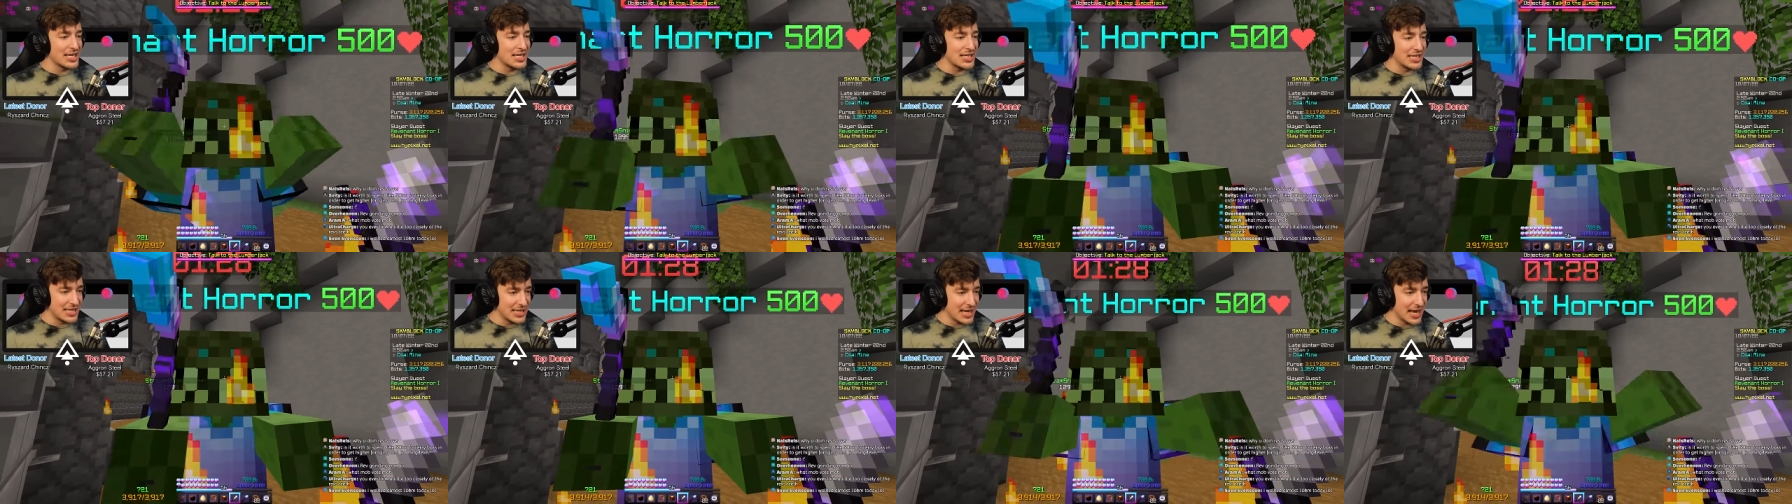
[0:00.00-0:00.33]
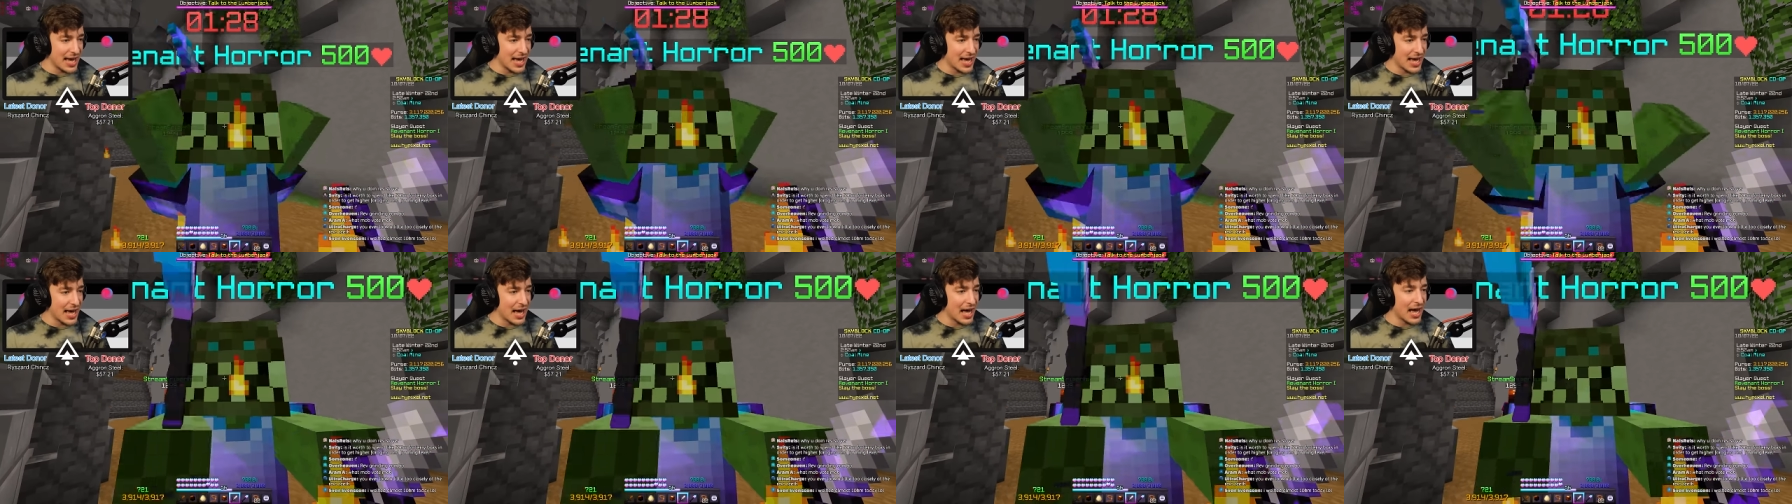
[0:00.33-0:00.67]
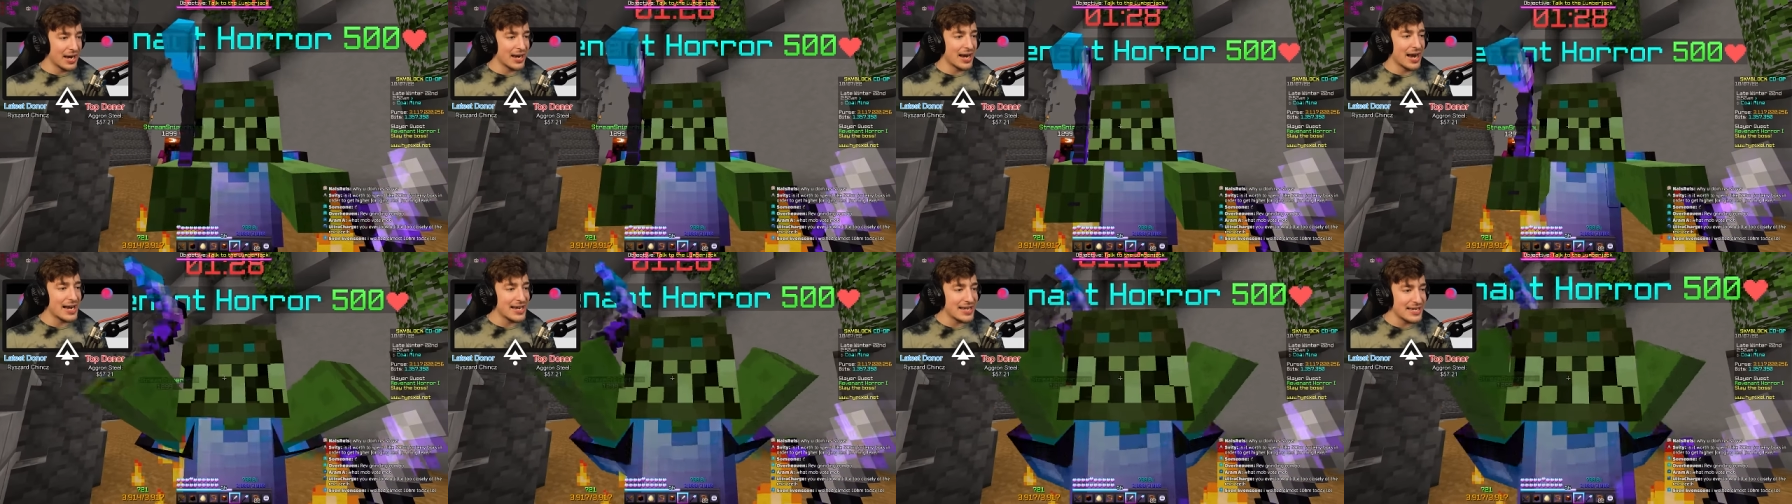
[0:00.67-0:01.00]
year,
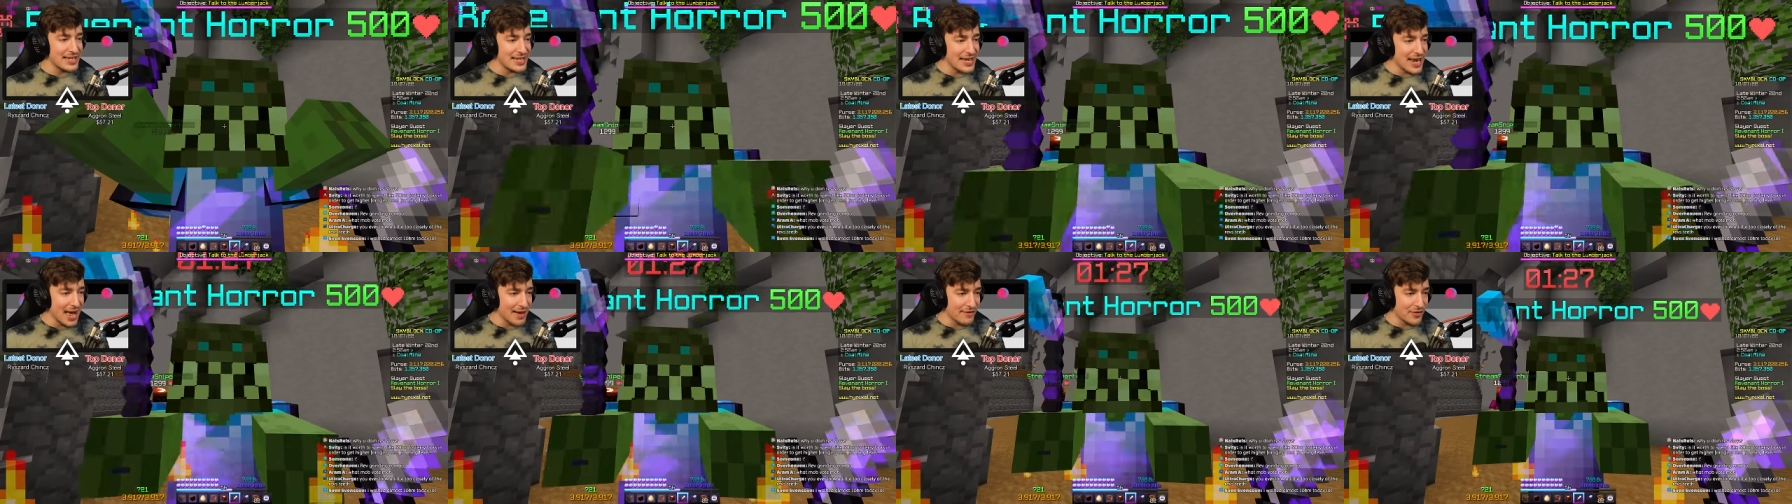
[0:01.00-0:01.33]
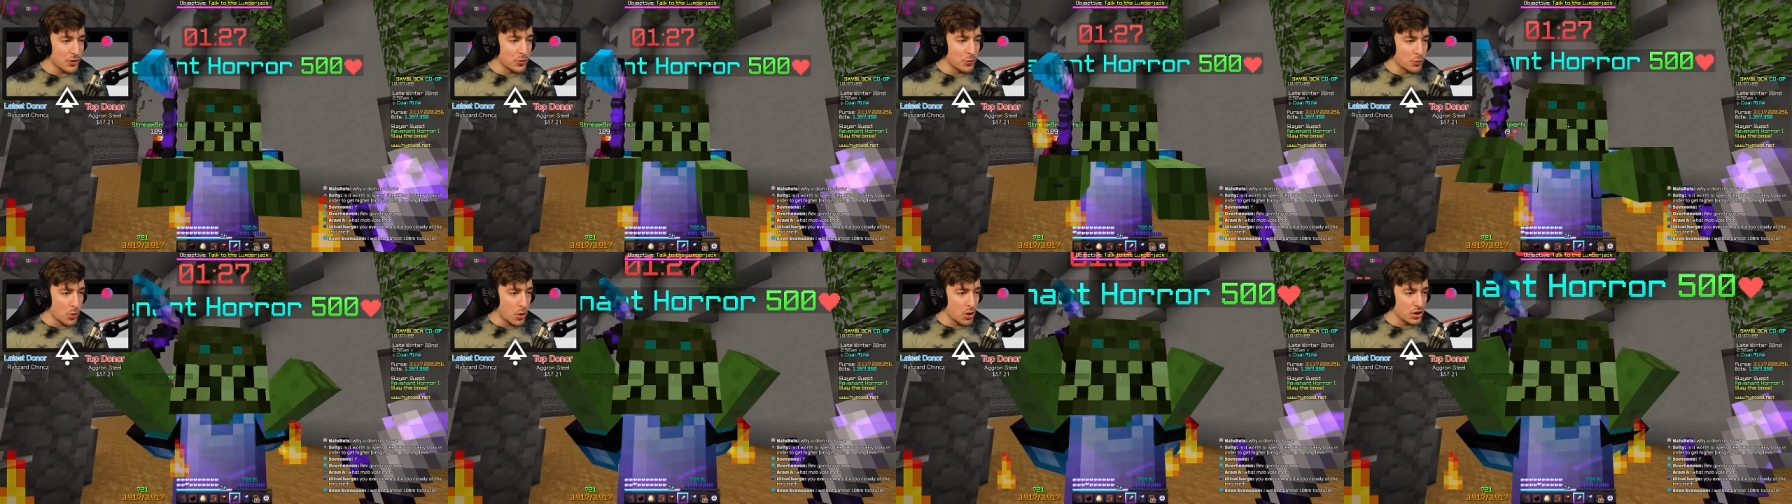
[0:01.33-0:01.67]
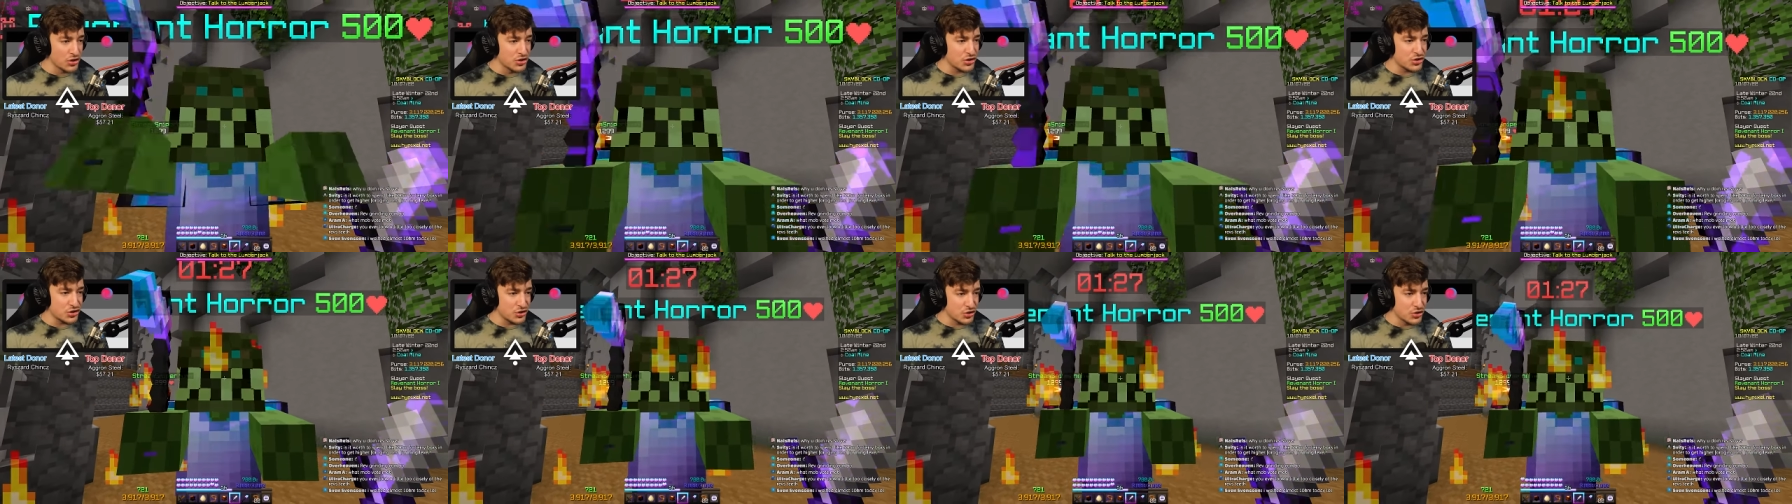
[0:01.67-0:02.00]
and I never once